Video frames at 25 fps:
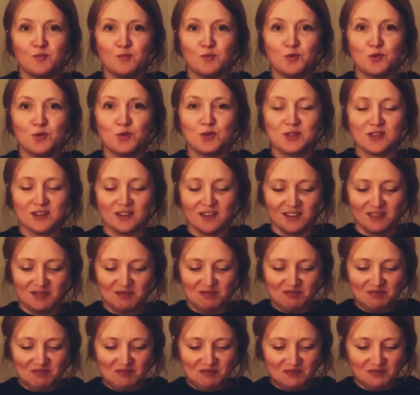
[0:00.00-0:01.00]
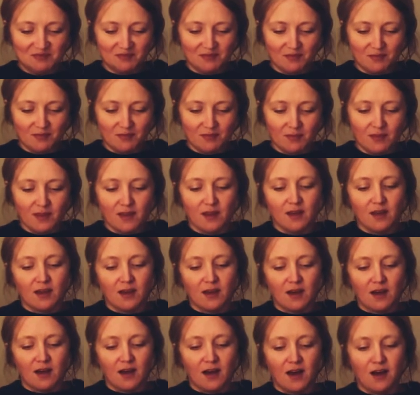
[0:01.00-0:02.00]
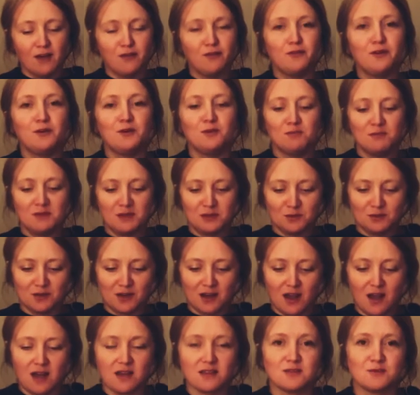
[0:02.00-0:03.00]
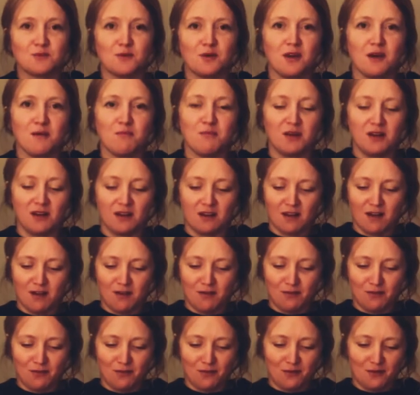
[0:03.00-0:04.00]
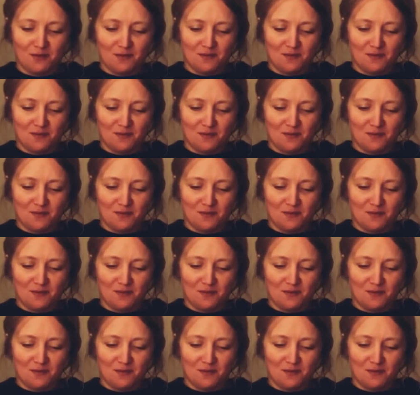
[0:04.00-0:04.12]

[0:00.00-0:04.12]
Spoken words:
Portent. I feel middle class when I'm in love.